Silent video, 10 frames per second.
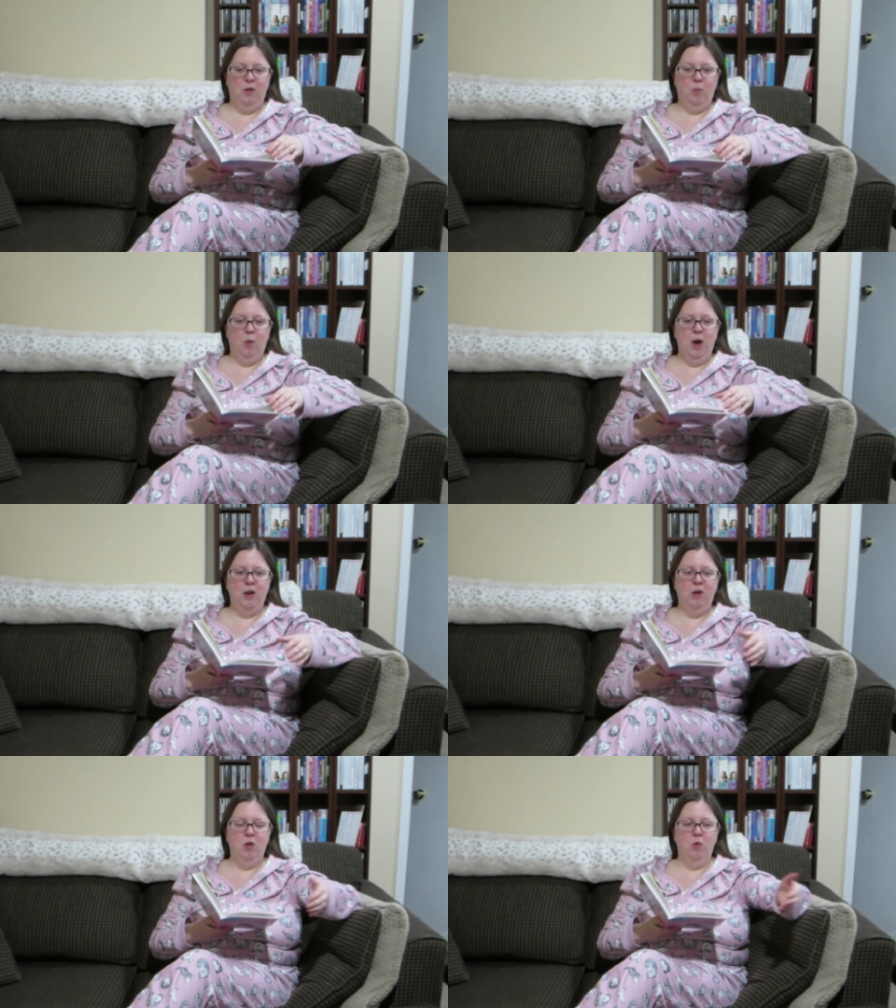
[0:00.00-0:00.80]

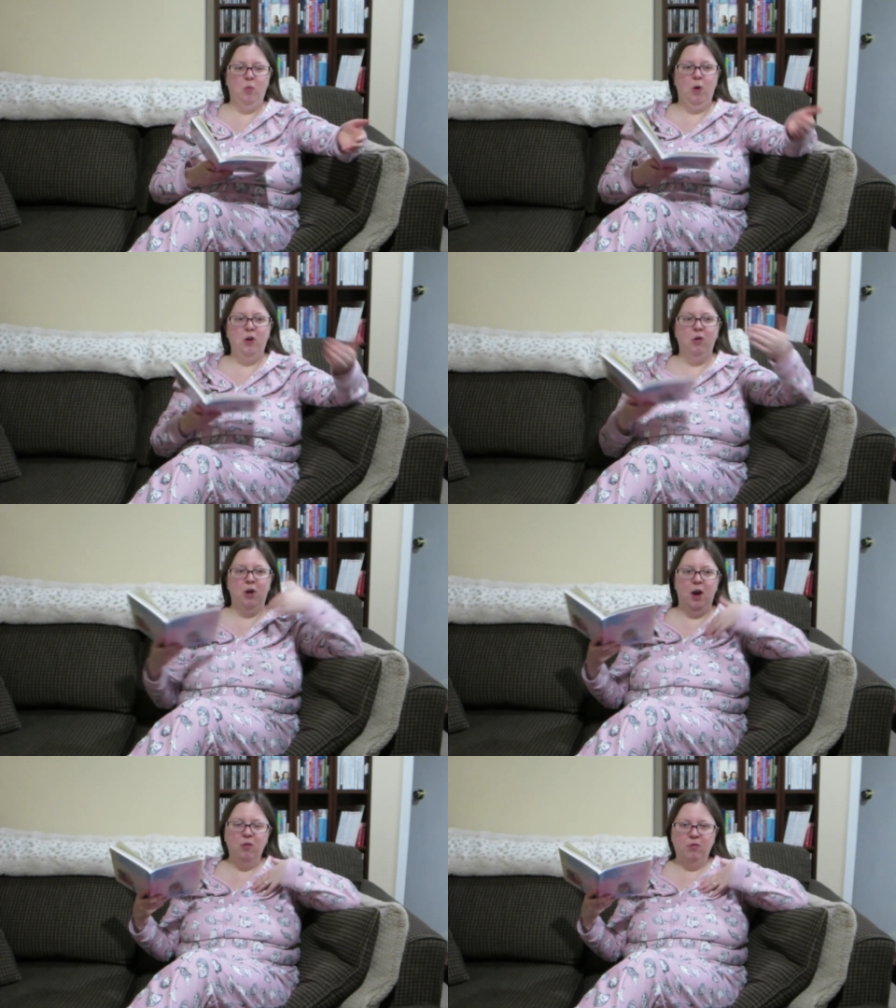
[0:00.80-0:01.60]
when you when you're
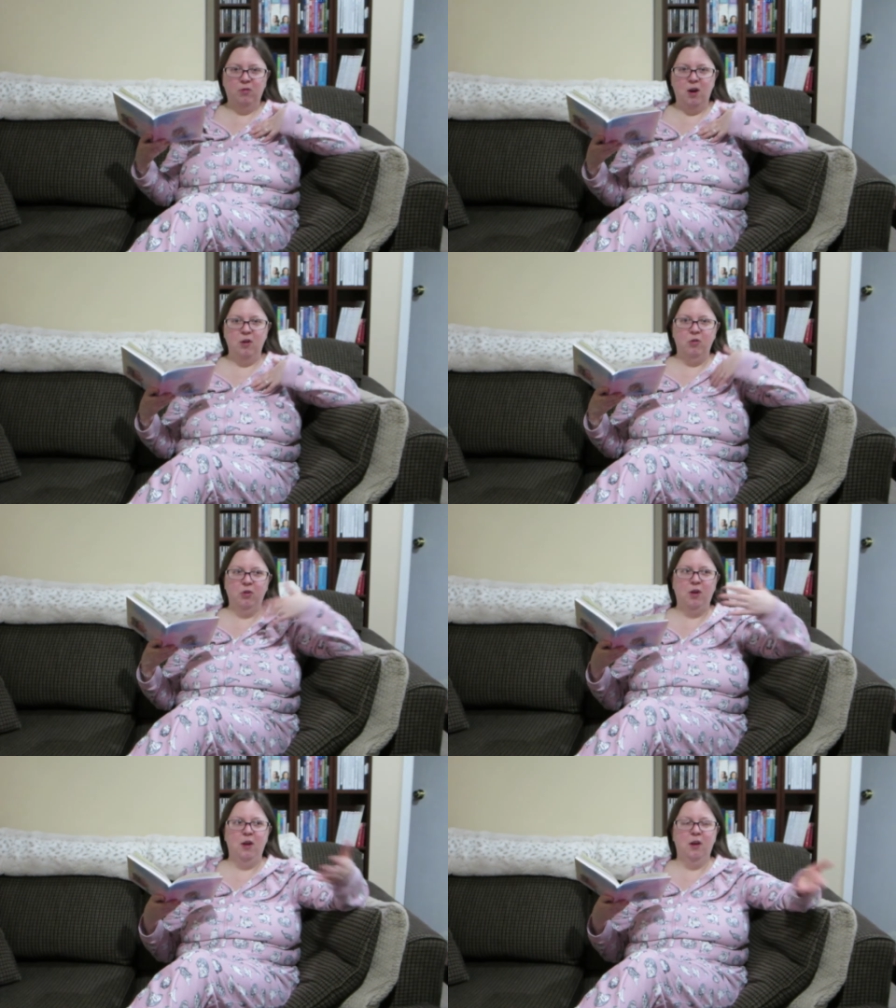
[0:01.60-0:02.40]
an outsider
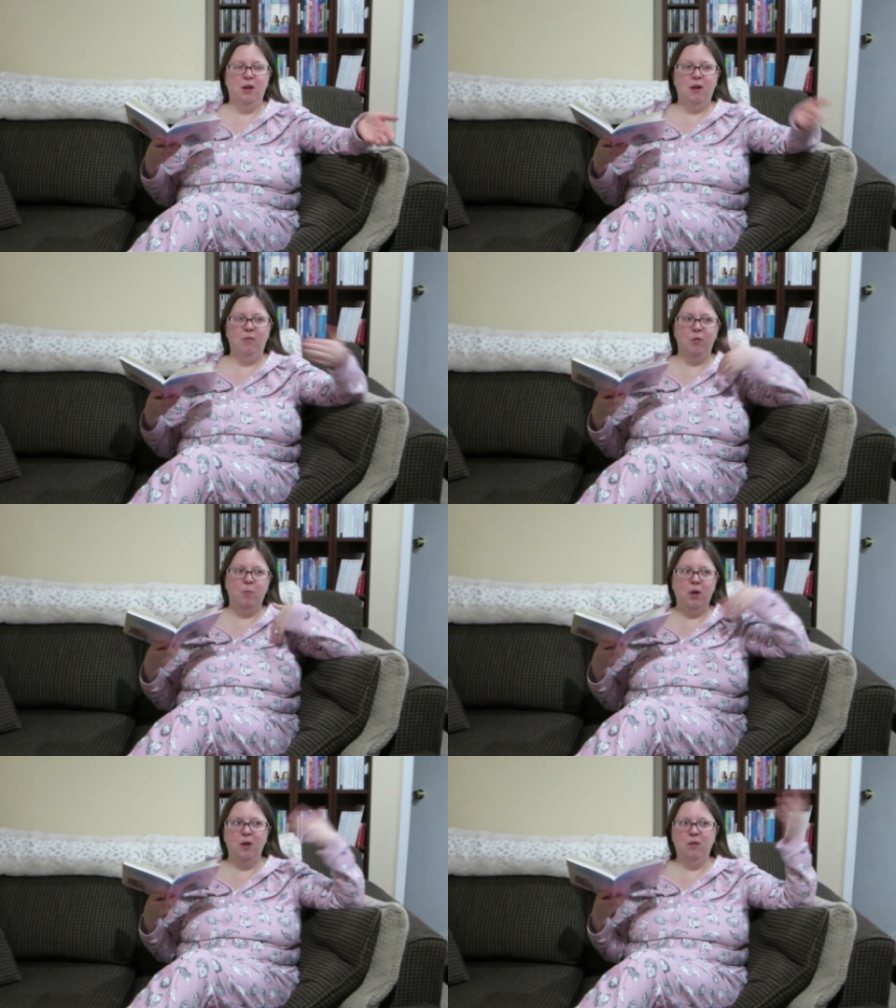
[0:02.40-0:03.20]
looking in like for
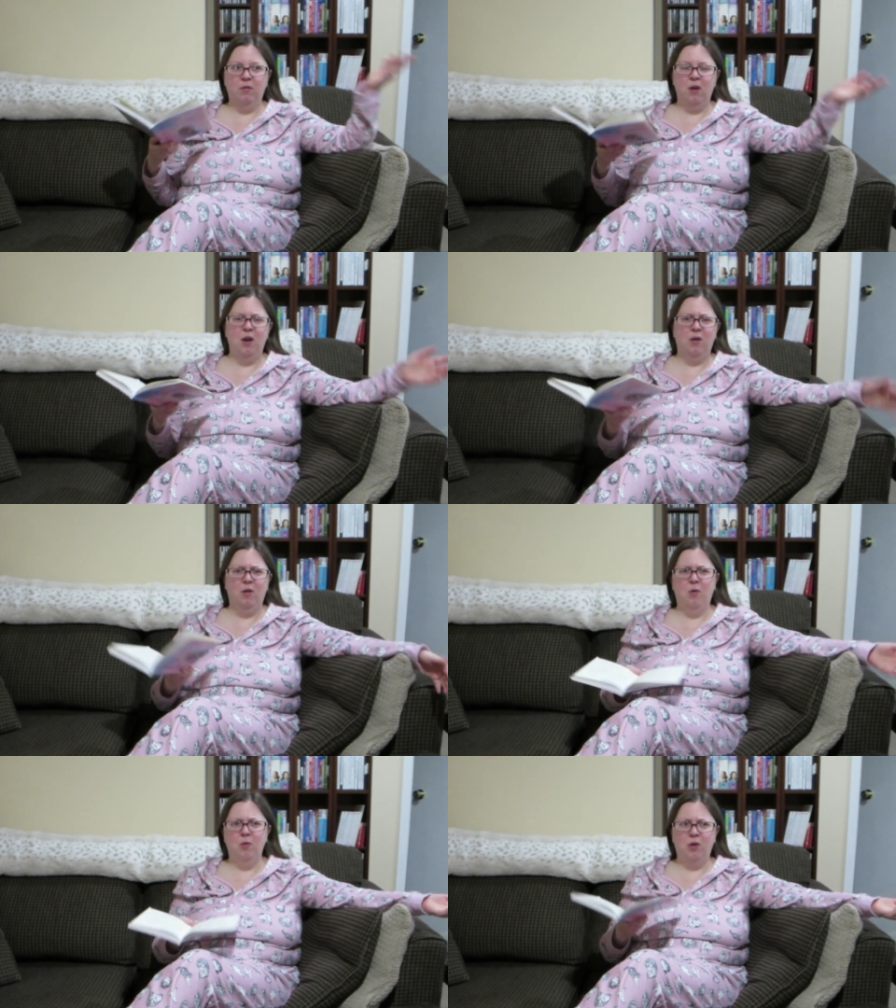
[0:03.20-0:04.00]
me it's like
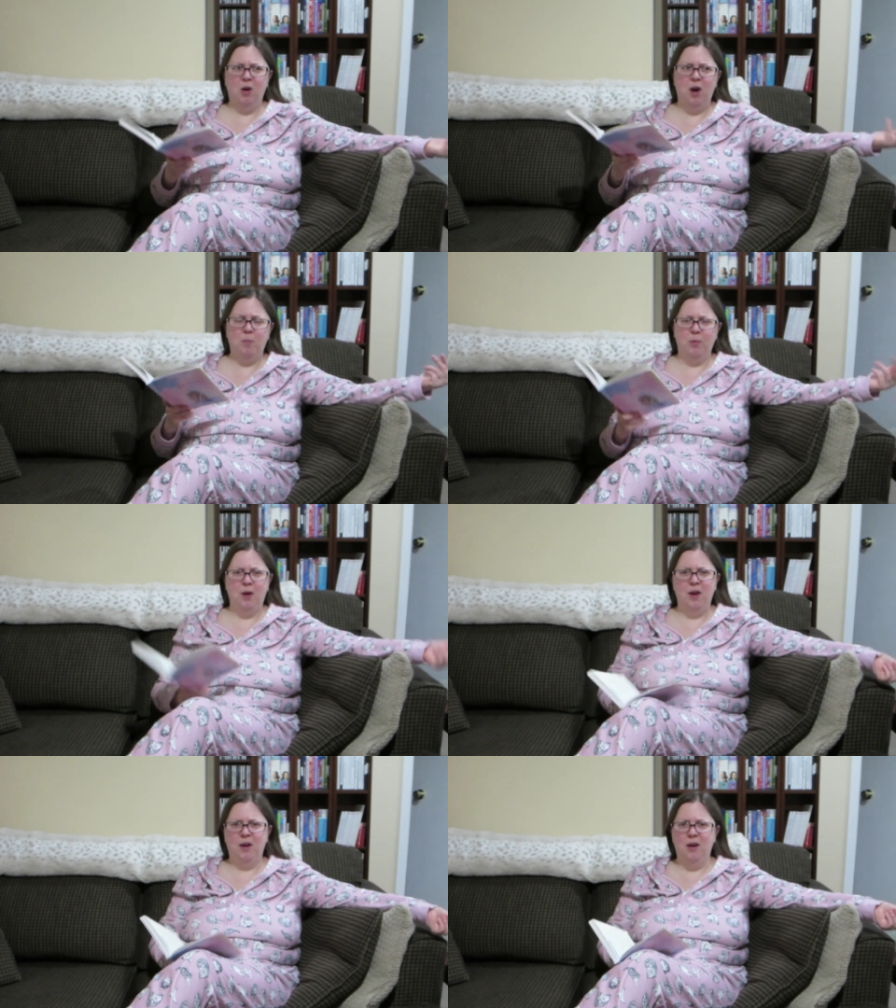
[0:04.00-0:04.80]
holy crap
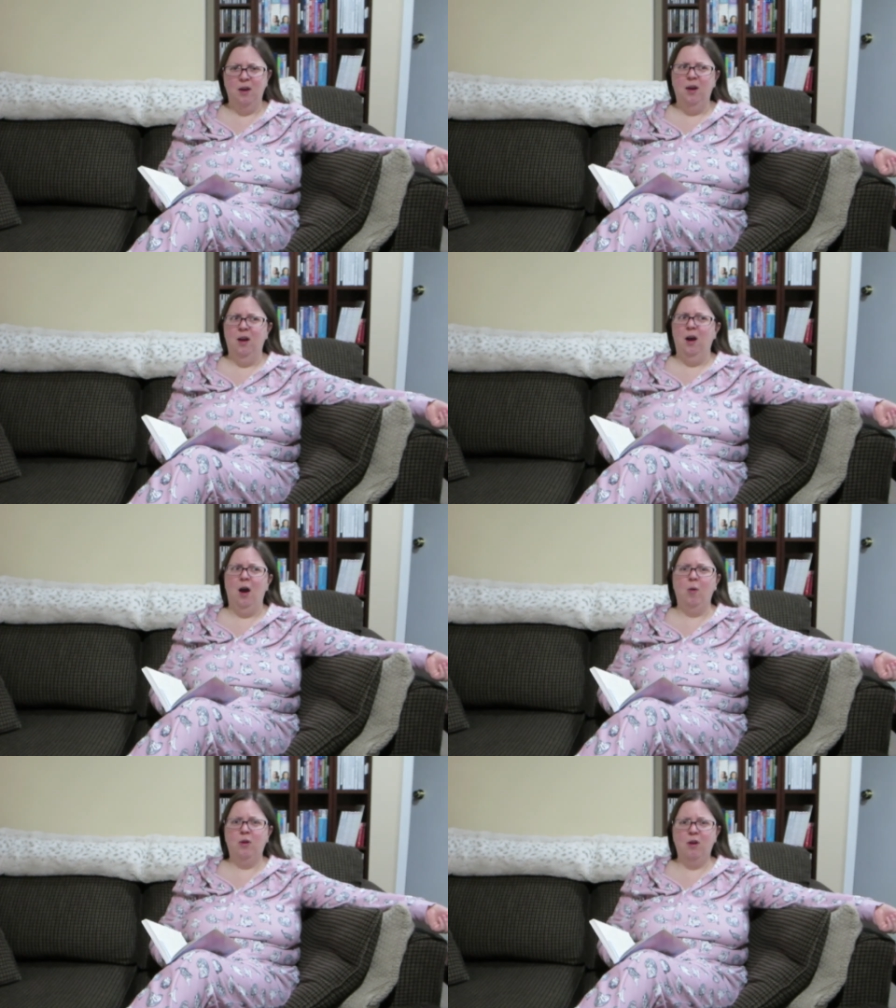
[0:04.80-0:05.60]
like
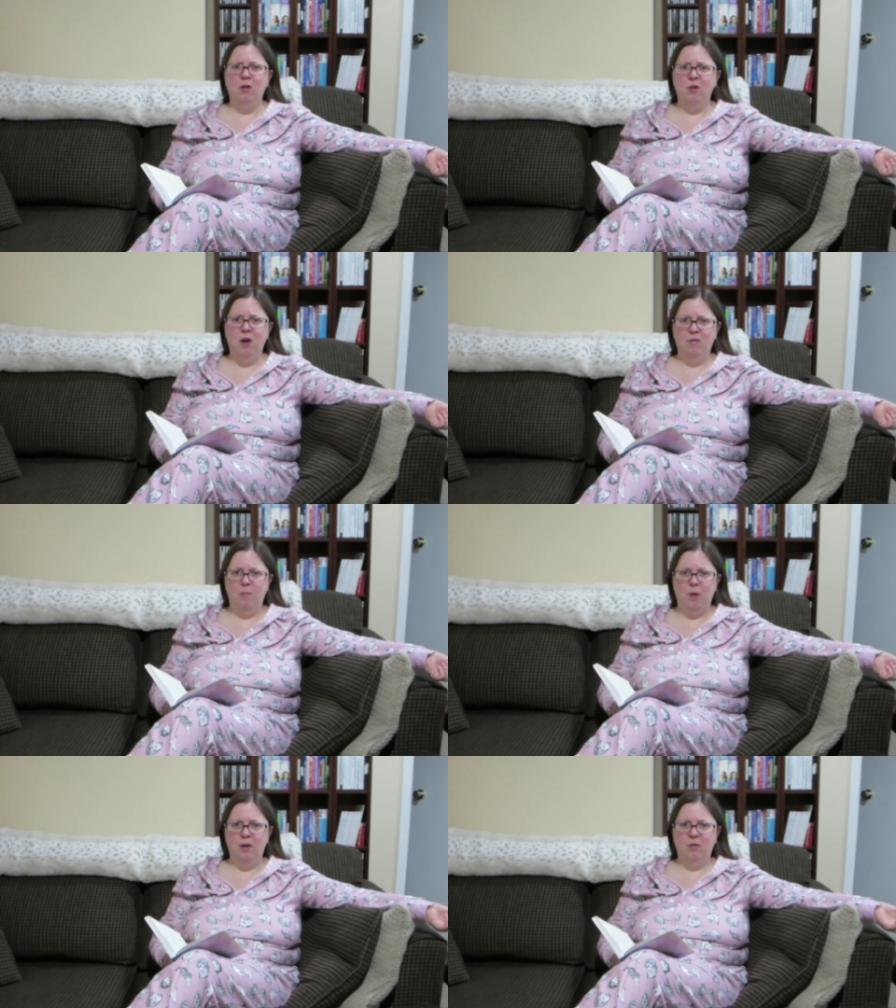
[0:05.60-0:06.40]
I would kill to have a
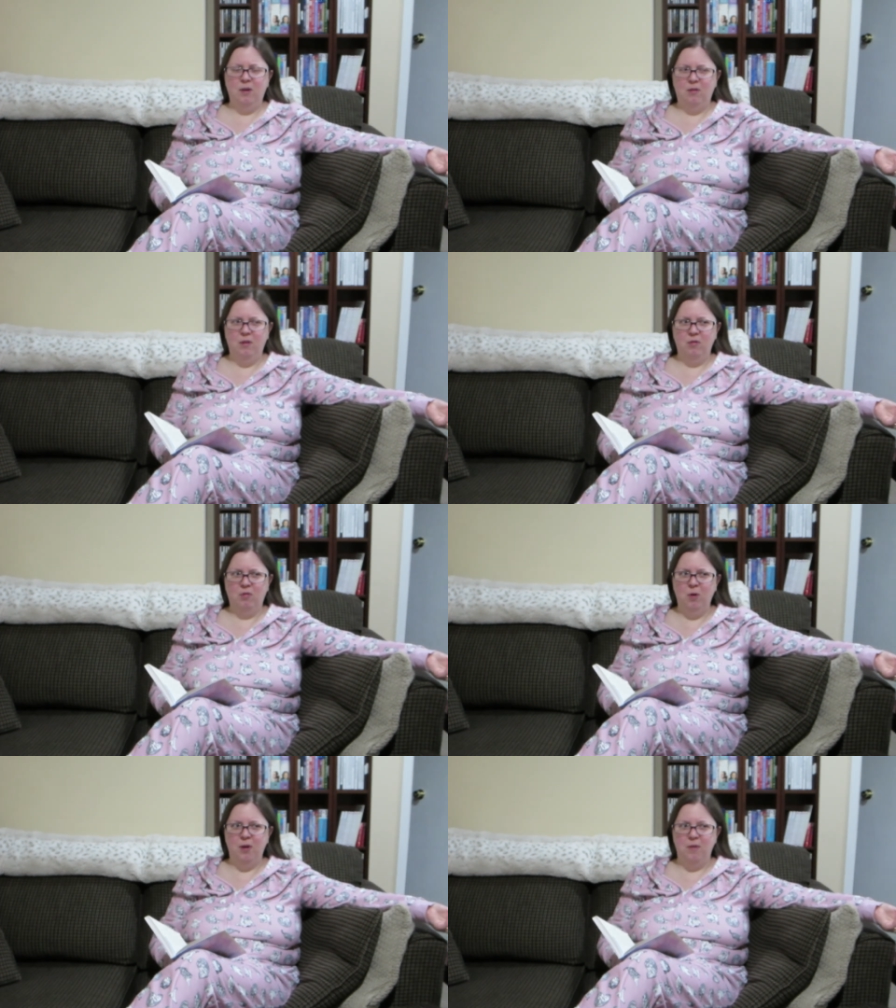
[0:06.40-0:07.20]
body like Taylor
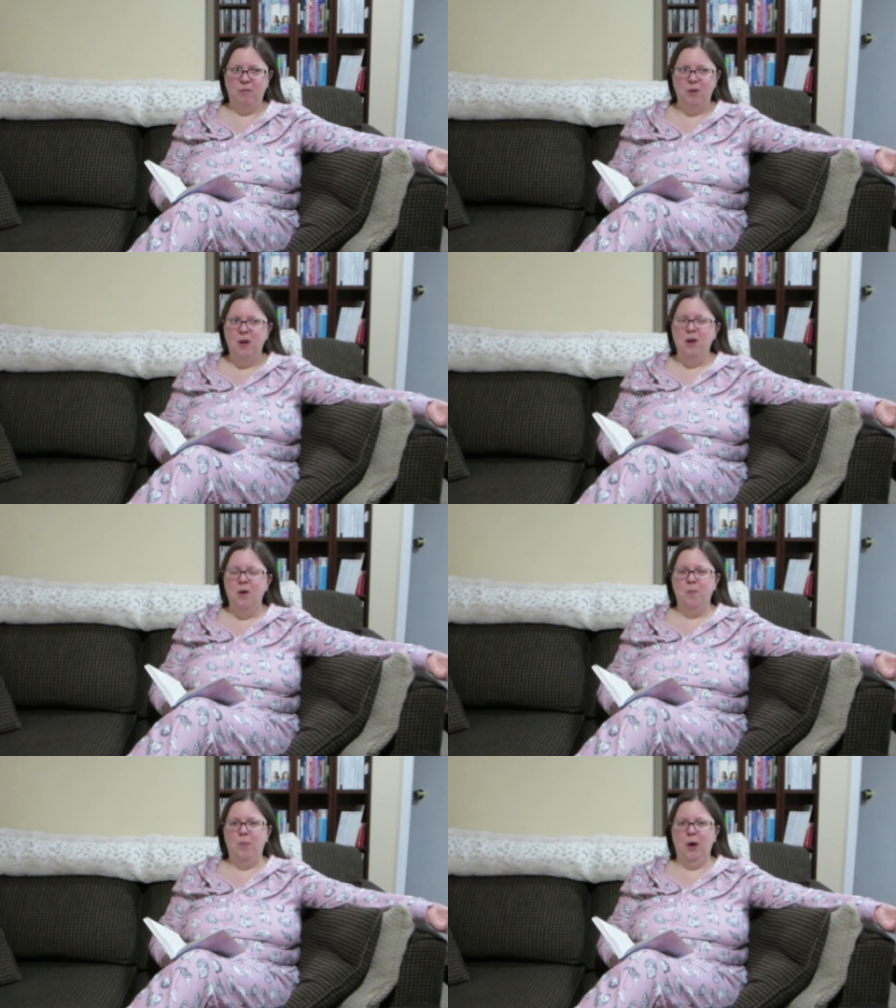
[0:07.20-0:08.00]
Swift.
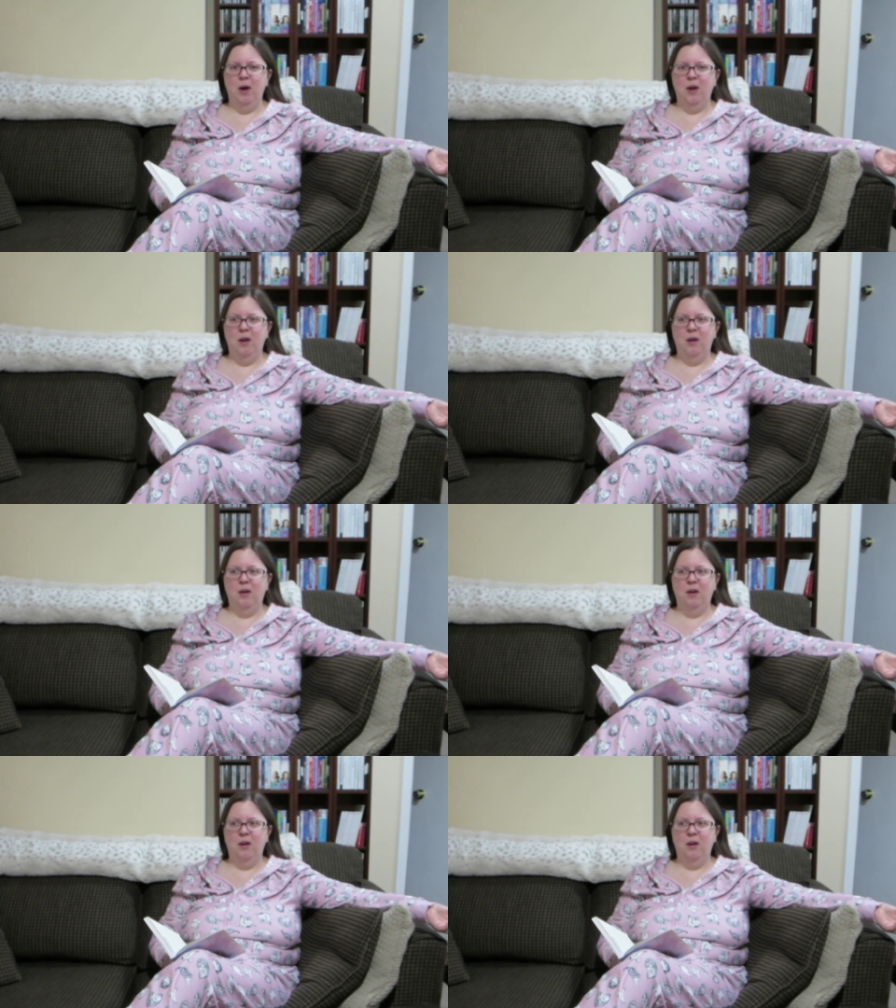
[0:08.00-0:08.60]
But